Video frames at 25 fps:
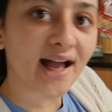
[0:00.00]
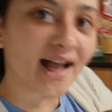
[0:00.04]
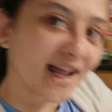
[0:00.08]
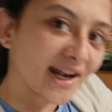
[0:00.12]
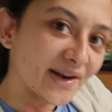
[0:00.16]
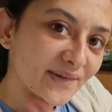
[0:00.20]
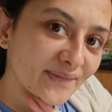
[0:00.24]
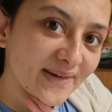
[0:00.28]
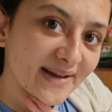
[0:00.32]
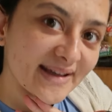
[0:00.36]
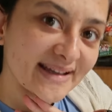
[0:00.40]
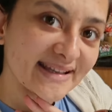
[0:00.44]

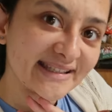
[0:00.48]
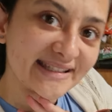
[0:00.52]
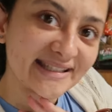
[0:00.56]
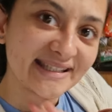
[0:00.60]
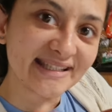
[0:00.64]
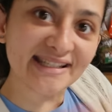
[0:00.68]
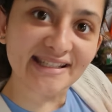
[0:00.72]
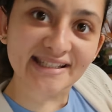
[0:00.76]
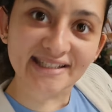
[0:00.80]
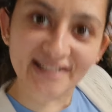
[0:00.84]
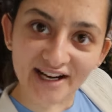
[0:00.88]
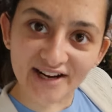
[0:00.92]

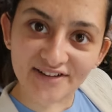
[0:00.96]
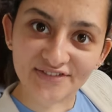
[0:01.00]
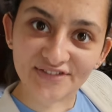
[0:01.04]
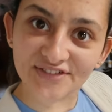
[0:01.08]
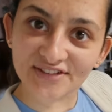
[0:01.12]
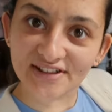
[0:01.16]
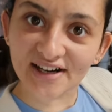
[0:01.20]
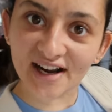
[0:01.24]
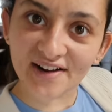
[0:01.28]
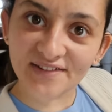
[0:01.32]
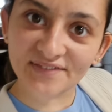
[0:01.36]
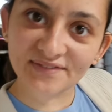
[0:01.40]
anyways, sorry
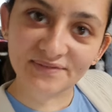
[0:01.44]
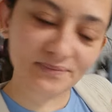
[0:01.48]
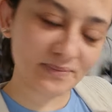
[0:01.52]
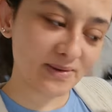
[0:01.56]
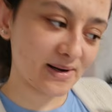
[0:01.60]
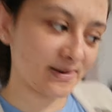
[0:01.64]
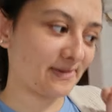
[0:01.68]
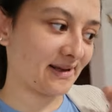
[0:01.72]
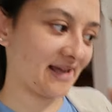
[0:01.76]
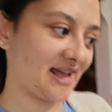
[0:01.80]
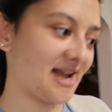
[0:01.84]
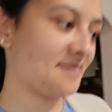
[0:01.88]
for not
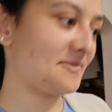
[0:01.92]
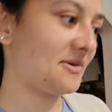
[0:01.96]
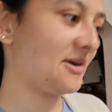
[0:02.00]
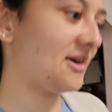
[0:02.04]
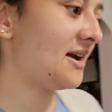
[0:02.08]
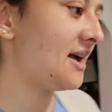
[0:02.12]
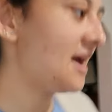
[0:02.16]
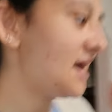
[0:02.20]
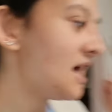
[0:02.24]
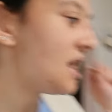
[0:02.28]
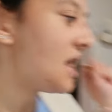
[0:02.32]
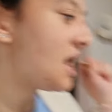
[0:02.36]
bringing my
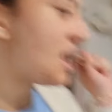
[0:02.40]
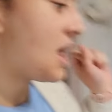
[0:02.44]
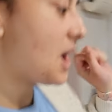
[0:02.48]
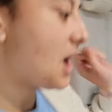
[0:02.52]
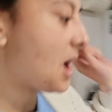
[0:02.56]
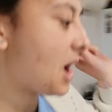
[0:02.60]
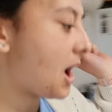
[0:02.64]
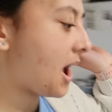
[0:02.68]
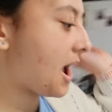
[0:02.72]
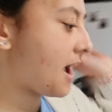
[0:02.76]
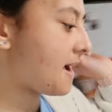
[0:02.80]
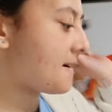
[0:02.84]
camera.
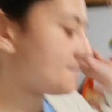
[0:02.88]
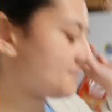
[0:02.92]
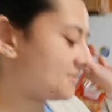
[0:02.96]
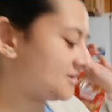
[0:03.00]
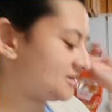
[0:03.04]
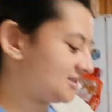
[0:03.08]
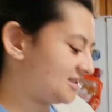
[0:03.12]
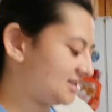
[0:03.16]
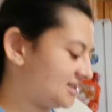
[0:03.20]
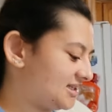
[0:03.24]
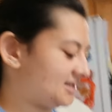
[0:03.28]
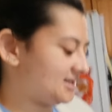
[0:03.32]
But
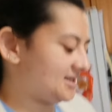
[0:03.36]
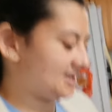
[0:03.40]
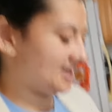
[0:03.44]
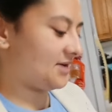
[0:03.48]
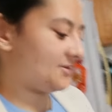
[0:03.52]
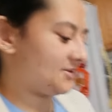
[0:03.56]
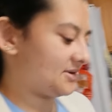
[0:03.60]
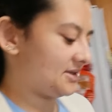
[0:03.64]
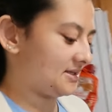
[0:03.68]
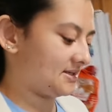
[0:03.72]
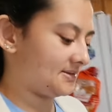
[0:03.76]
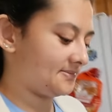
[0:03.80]
didn't
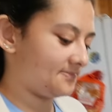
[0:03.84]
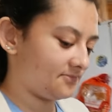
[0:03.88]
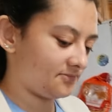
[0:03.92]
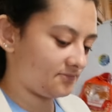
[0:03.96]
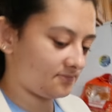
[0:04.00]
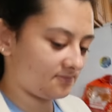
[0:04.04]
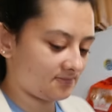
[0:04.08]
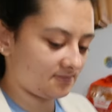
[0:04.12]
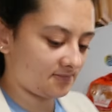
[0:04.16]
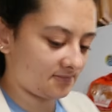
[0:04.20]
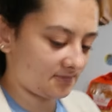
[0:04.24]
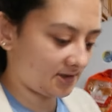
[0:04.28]
think I would
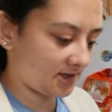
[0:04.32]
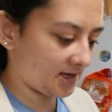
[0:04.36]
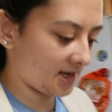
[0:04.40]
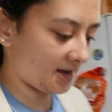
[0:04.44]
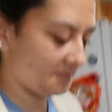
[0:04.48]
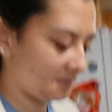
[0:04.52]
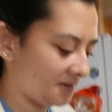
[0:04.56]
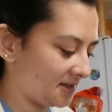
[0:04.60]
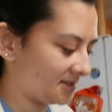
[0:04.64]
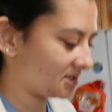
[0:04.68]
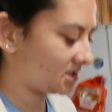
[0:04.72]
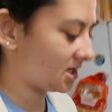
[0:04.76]

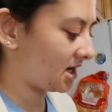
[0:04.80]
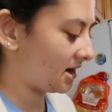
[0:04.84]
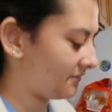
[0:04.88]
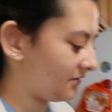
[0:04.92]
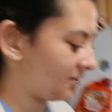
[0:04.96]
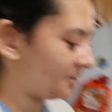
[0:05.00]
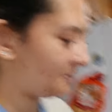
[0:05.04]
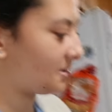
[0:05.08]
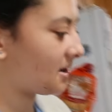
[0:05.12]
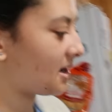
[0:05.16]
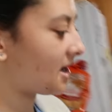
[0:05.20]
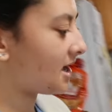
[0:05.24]
get pizza
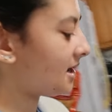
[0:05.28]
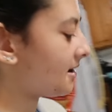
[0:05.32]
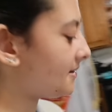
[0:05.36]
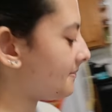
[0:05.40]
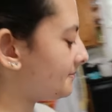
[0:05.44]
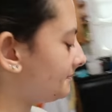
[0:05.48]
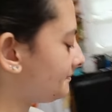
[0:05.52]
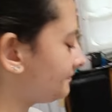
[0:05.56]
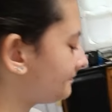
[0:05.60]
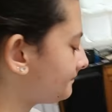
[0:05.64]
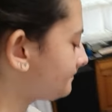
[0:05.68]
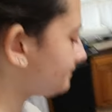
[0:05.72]
coffee, but
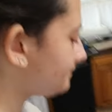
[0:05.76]
I